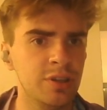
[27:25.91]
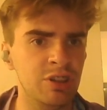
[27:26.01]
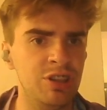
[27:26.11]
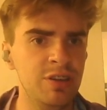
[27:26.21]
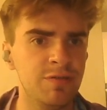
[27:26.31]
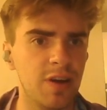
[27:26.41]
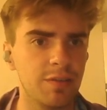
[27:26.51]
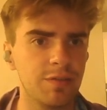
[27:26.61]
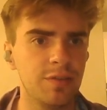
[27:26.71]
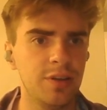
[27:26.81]

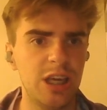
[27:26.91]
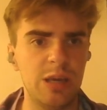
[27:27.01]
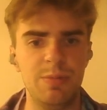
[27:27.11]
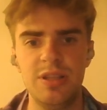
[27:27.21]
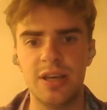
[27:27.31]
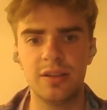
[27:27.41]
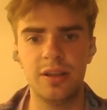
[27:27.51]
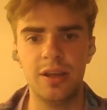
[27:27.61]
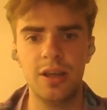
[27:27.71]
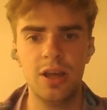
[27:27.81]
d5 immediately.